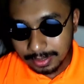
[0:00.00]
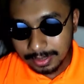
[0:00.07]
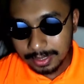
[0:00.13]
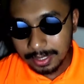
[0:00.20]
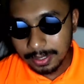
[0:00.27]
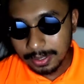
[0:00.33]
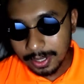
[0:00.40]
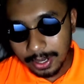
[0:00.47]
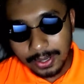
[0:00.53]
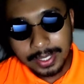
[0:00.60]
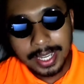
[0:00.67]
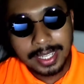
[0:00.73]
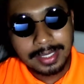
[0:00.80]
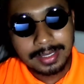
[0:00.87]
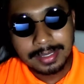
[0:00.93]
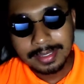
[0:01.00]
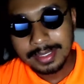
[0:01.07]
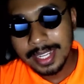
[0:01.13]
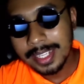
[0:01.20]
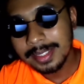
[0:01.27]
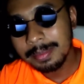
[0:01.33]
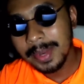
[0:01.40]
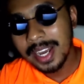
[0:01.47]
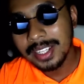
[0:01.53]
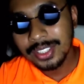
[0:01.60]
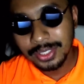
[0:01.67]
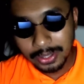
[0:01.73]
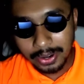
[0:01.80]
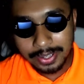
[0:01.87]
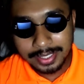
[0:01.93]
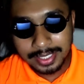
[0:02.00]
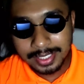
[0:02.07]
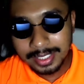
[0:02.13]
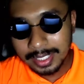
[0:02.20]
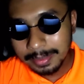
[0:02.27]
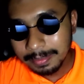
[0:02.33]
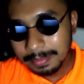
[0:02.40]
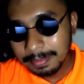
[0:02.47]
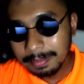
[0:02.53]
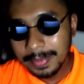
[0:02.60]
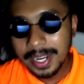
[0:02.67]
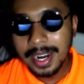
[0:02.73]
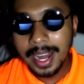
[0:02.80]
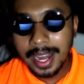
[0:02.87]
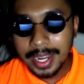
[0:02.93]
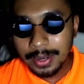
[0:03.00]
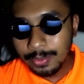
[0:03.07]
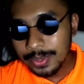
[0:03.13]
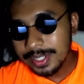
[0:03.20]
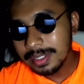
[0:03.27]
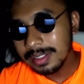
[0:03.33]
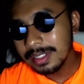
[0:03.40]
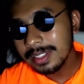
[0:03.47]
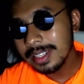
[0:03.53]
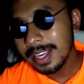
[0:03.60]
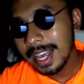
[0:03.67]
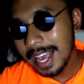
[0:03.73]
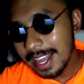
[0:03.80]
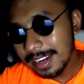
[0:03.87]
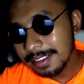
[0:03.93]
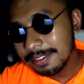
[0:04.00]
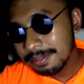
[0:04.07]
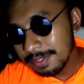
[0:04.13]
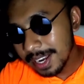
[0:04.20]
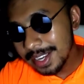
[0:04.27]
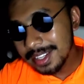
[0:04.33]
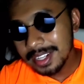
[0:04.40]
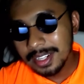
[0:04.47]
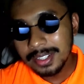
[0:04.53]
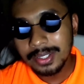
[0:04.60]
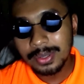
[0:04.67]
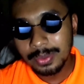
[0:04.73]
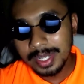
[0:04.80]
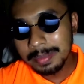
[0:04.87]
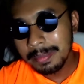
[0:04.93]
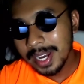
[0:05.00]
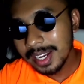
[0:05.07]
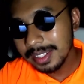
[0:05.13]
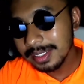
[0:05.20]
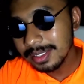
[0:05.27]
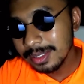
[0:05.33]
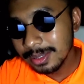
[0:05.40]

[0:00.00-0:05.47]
So okay, that's my scoring system, but I will add a final remark